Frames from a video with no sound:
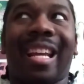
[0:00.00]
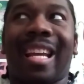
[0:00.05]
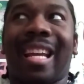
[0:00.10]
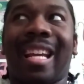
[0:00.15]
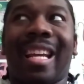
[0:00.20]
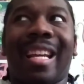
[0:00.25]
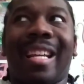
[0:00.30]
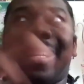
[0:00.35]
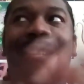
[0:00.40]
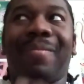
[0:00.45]

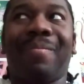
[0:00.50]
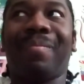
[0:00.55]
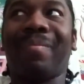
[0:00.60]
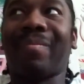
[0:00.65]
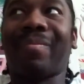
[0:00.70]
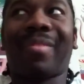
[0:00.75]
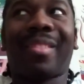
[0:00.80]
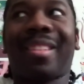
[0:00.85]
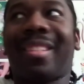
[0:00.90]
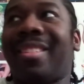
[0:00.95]

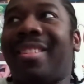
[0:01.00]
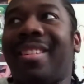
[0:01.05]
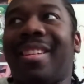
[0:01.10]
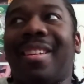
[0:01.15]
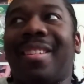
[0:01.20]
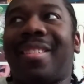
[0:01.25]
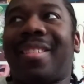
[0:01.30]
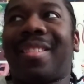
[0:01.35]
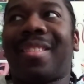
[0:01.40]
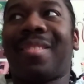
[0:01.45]
And
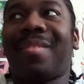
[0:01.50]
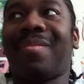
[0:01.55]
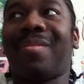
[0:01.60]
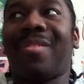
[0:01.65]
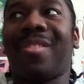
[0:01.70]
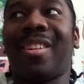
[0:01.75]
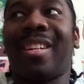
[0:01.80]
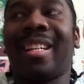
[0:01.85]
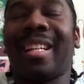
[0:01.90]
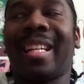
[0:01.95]
just
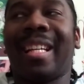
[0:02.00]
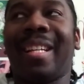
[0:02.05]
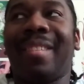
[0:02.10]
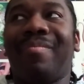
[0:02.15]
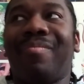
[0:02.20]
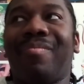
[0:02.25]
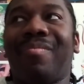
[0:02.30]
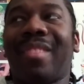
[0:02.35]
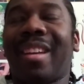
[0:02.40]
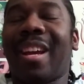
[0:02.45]

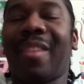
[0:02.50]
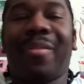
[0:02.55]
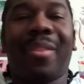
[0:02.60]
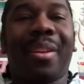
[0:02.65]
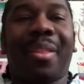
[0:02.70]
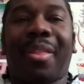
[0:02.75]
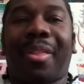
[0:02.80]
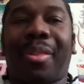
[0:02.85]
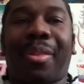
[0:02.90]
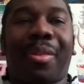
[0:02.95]
really,
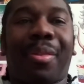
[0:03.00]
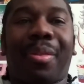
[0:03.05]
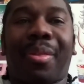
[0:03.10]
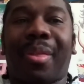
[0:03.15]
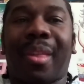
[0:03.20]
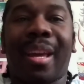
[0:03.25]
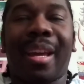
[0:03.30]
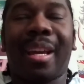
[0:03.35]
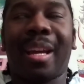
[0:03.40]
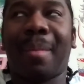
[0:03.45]

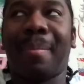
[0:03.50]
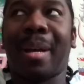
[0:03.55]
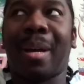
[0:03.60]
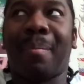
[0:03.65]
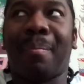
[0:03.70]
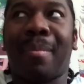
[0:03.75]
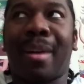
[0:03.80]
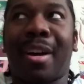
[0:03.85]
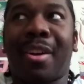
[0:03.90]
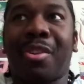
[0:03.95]
everything
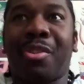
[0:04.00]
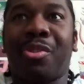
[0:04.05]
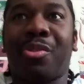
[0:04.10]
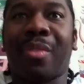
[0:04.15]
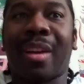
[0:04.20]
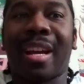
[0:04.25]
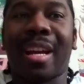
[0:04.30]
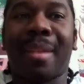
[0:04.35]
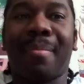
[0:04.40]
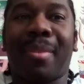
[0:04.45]
about modern
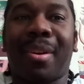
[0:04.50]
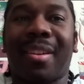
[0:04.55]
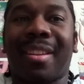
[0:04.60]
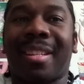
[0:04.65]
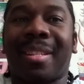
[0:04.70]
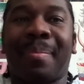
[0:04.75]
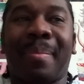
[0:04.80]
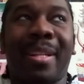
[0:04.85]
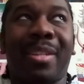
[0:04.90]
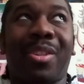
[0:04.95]
Dragon Ball
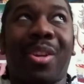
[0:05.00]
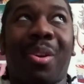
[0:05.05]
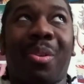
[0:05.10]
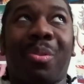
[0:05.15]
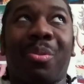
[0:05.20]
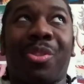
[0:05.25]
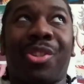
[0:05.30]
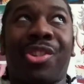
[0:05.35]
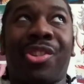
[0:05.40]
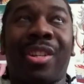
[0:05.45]
has been
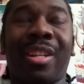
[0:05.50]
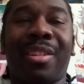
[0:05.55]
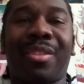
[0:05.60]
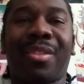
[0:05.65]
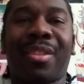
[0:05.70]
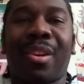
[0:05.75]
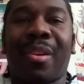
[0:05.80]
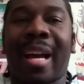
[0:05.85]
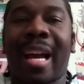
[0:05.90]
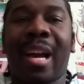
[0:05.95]
total shit,
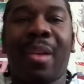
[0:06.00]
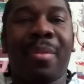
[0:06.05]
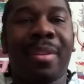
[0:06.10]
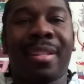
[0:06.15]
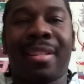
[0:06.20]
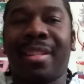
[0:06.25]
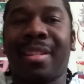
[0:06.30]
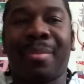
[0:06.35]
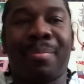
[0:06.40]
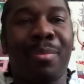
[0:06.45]
so how
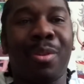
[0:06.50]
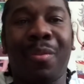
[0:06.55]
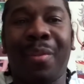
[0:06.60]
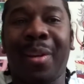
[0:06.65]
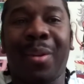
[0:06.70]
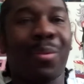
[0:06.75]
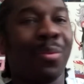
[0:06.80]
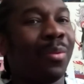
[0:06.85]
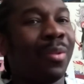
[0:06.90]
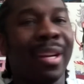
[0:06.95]
is this
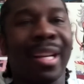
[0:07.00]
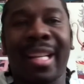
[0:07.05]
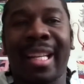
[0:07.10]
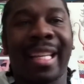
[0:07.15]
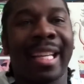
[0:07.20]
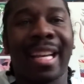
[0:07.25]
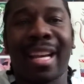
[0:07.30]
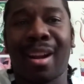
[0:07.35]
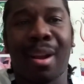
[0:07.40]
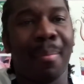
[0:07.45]
movie really
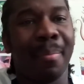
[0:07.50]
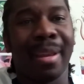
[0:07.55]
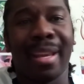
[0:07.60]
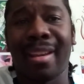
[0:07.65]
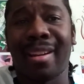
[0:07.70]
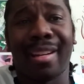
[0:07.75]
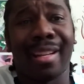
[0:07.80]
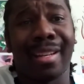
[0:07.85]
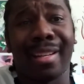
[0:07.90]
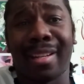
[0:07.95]
gonna be
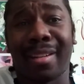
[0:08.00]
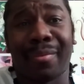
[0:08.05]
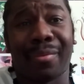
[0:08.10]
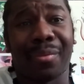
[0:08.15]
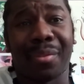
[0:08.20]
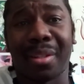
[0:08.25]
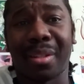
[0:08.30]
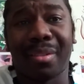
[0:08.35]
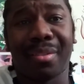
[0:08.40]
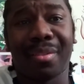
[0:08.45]
any
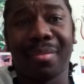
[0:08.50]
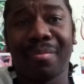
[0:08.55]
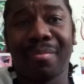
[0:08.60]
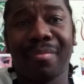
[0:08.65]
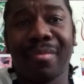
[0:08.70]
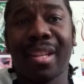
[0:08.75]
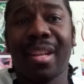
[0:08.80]
different?